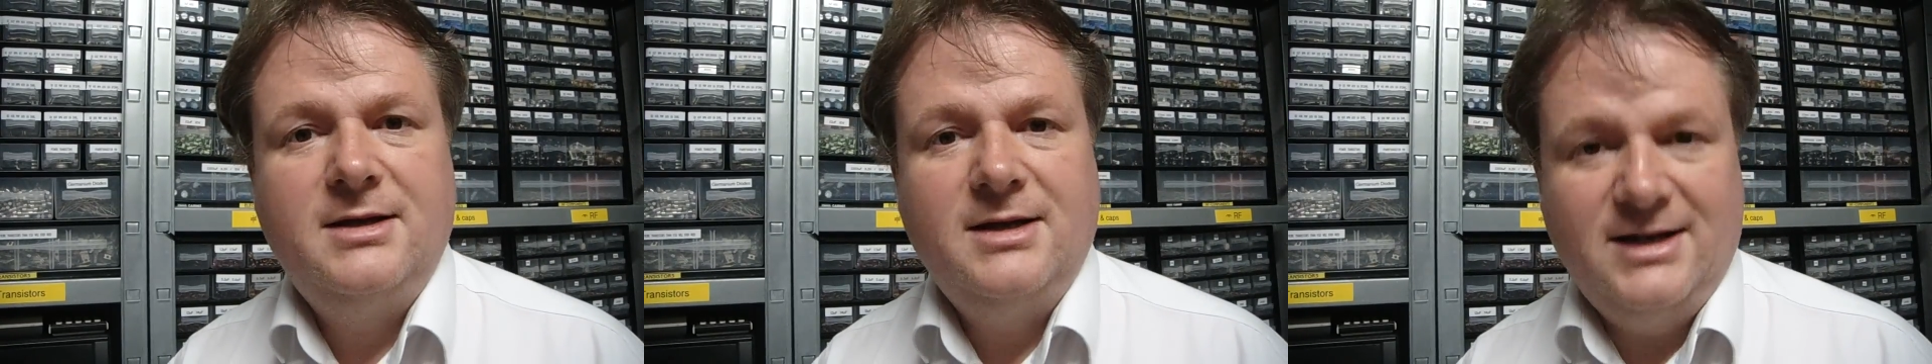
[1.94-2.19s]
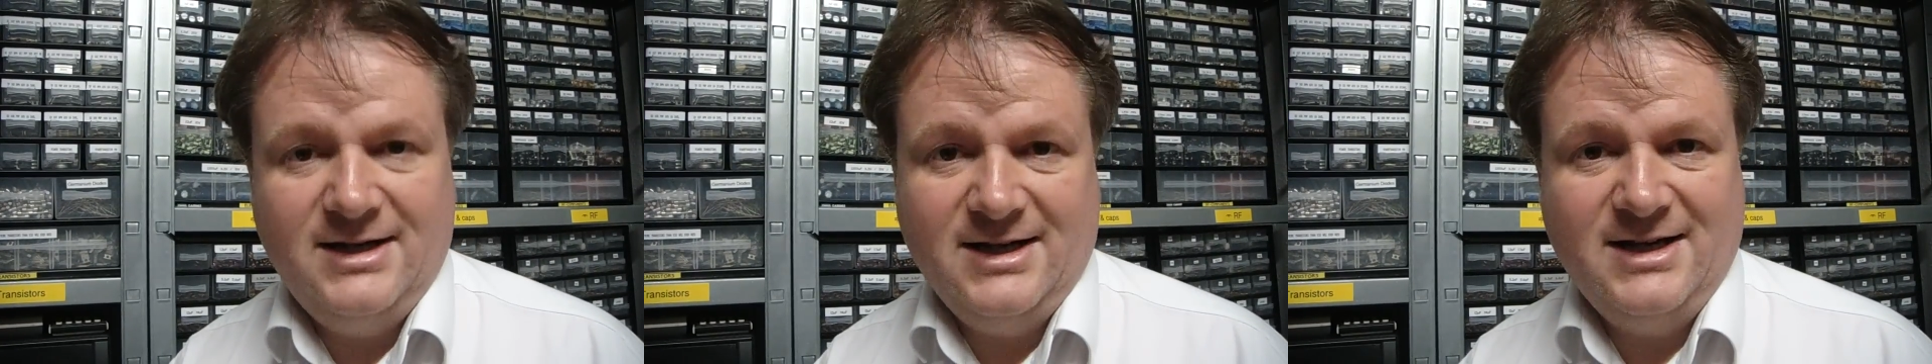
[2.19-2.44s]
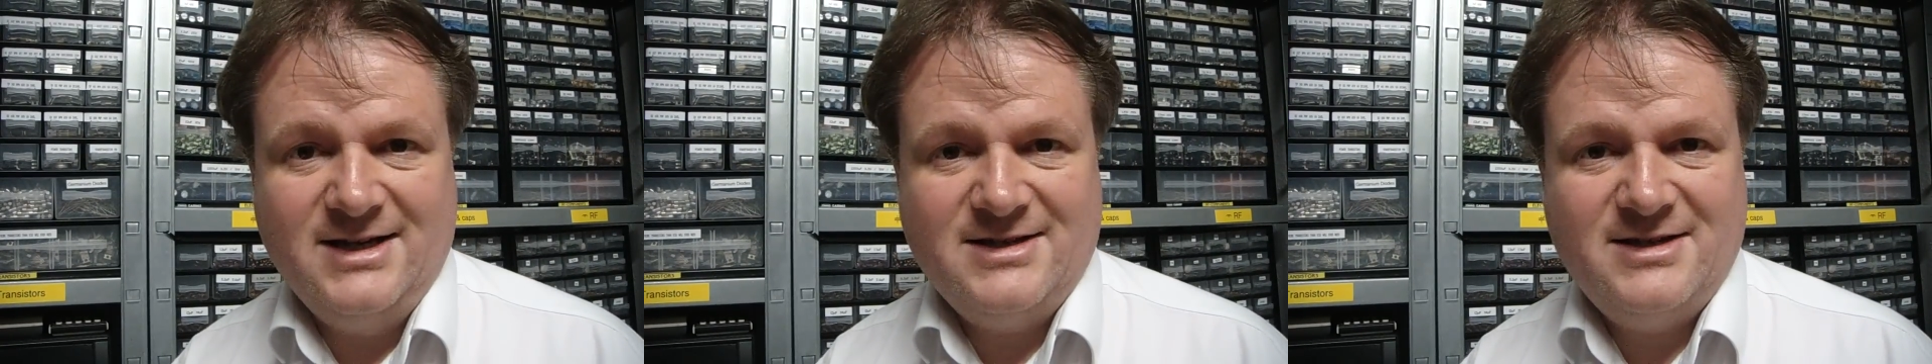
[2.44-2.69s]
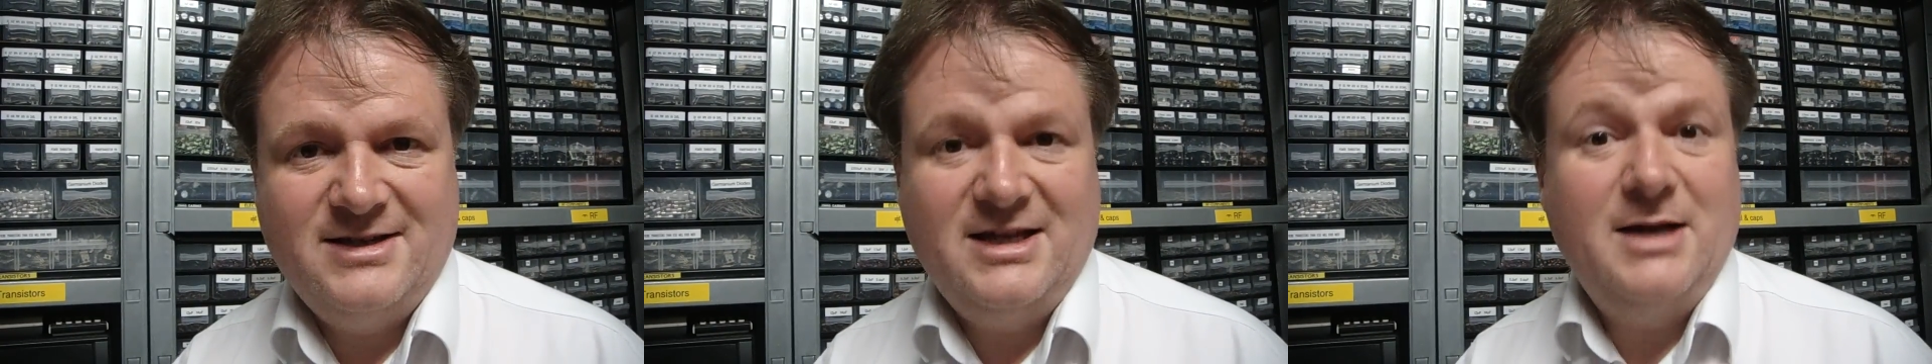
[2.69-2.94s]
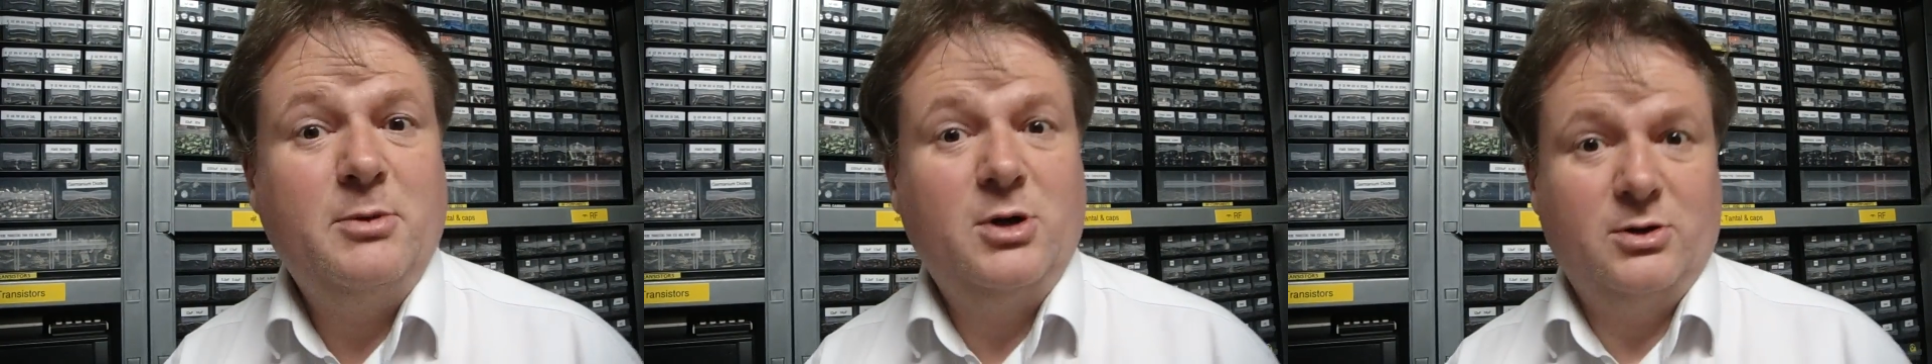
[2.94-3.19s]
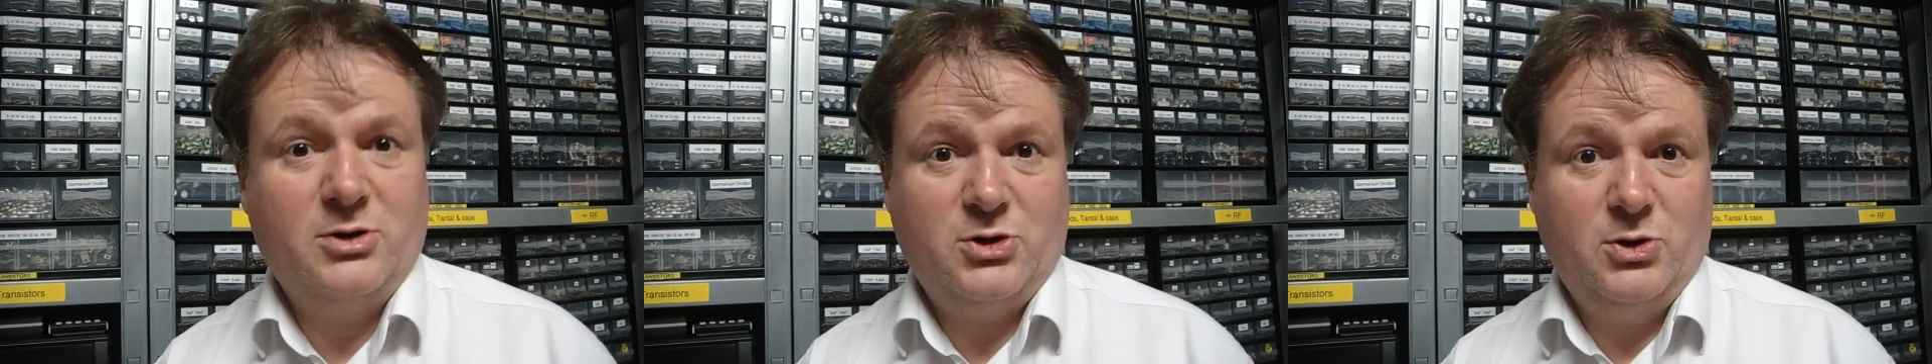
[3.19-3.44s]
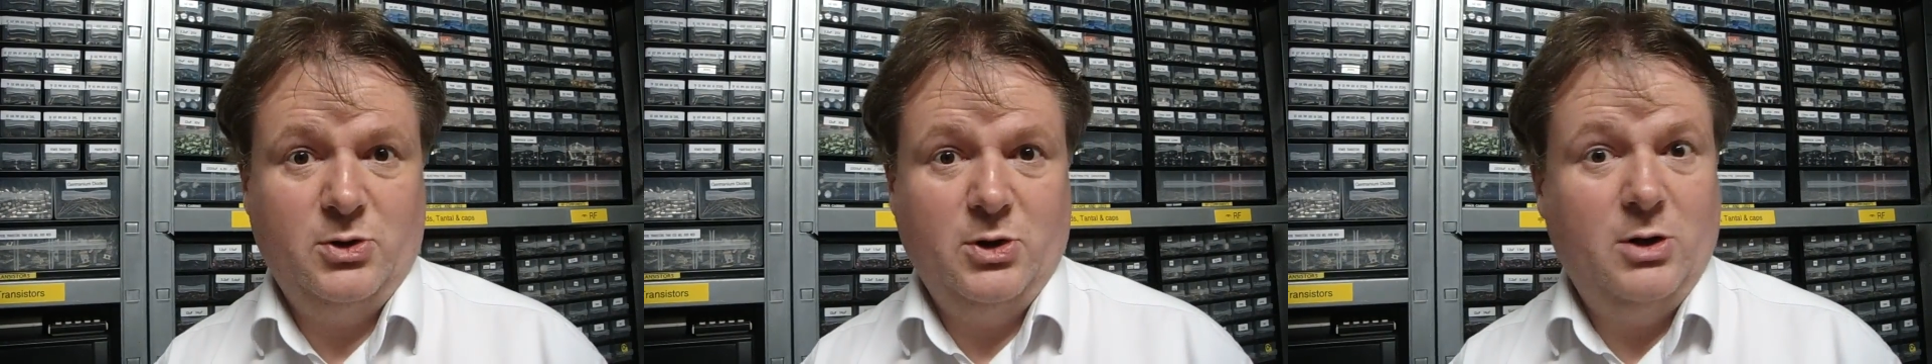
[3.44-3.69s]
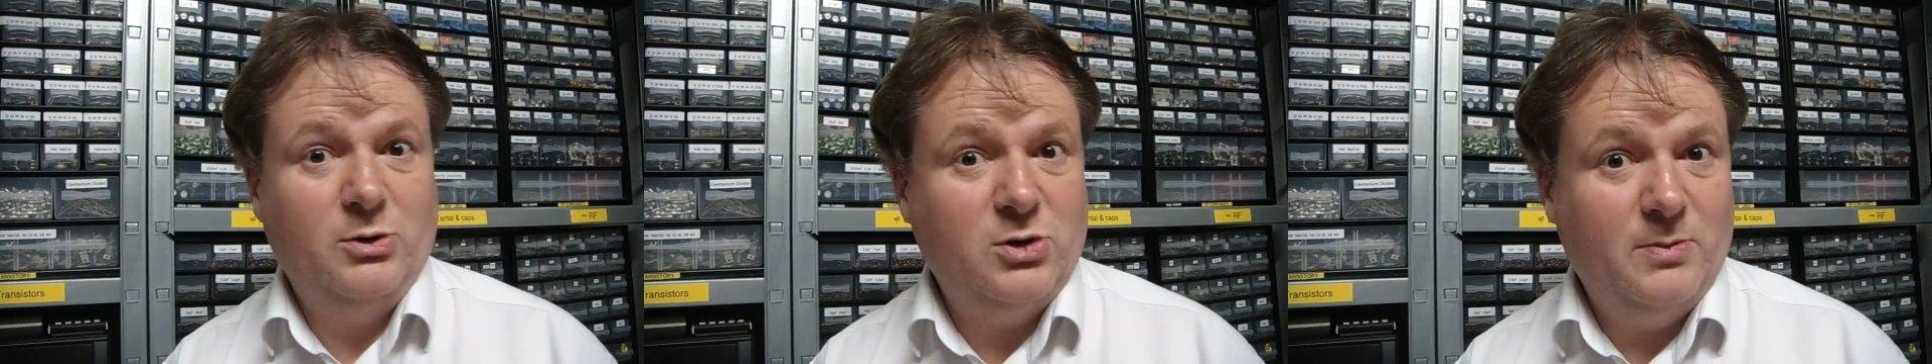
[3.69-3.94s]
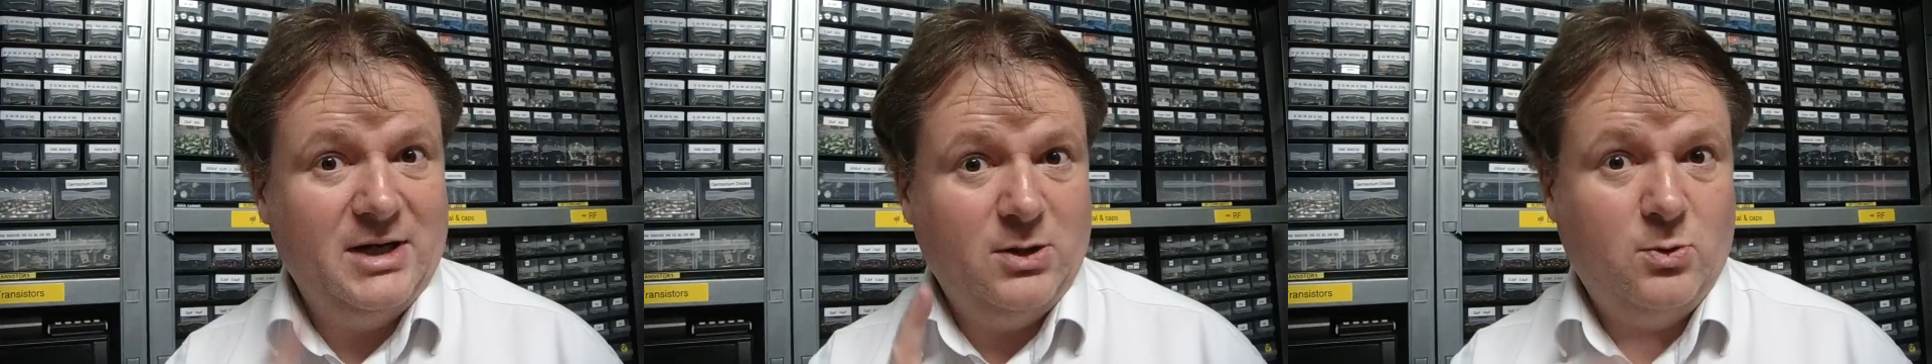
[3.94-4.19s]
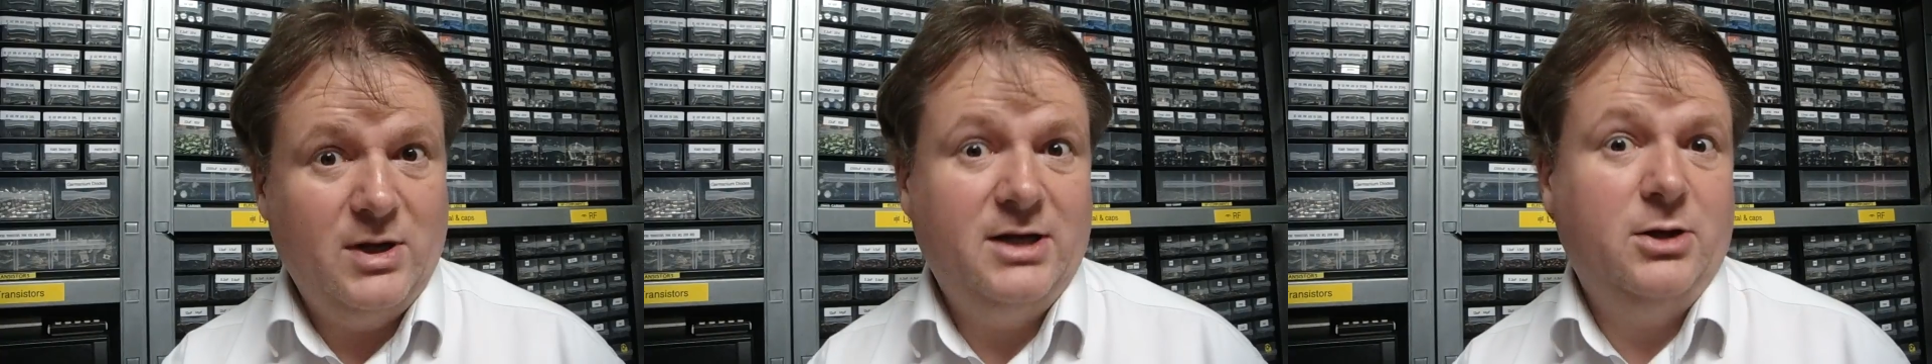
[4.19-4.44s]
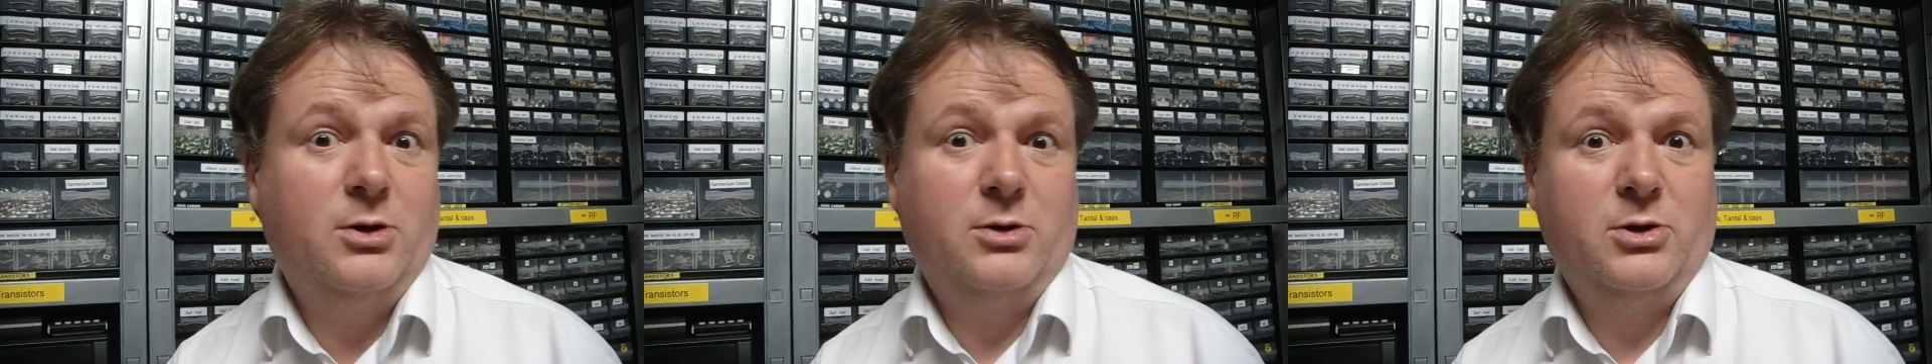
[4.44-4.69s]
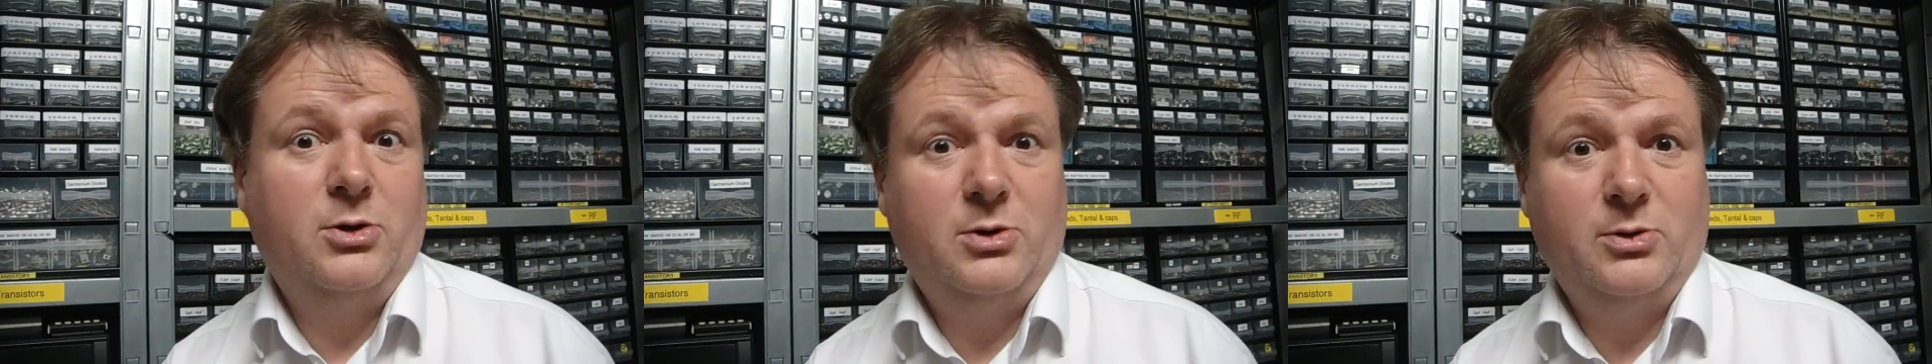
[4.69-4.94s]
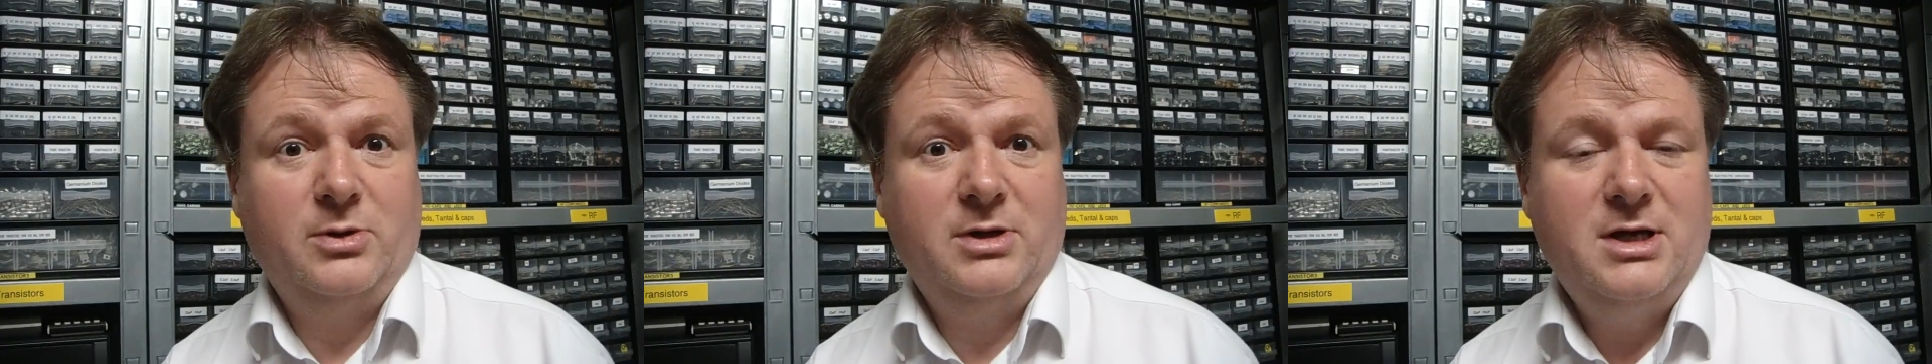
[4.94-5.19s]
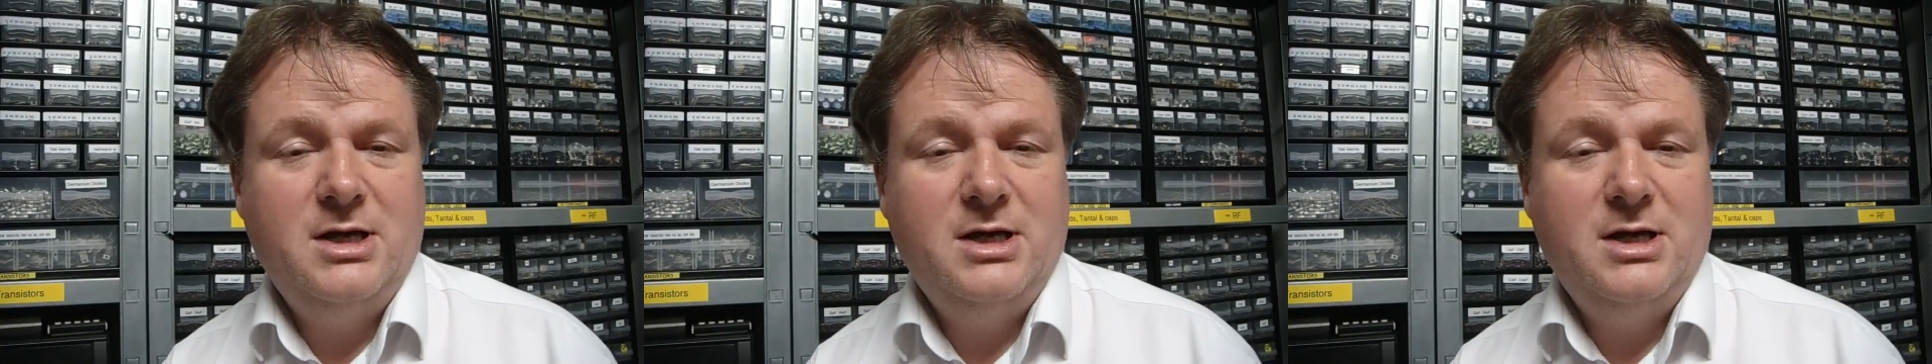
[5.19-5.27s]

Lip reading: Hi guys, I'm going to show you how to make a radio on your own.